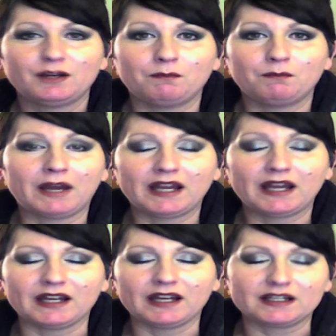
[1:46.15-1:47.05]
my
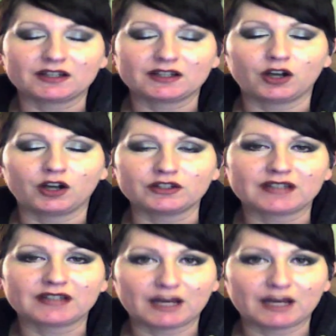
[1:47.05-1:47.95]
headaches are just
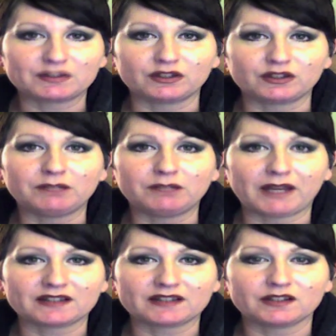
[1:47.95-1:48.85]
absolutely
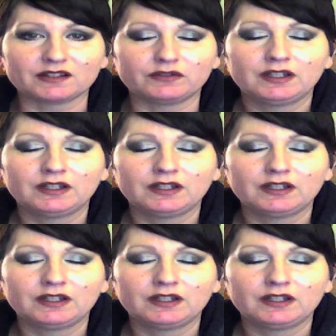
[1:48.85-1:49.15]
massive,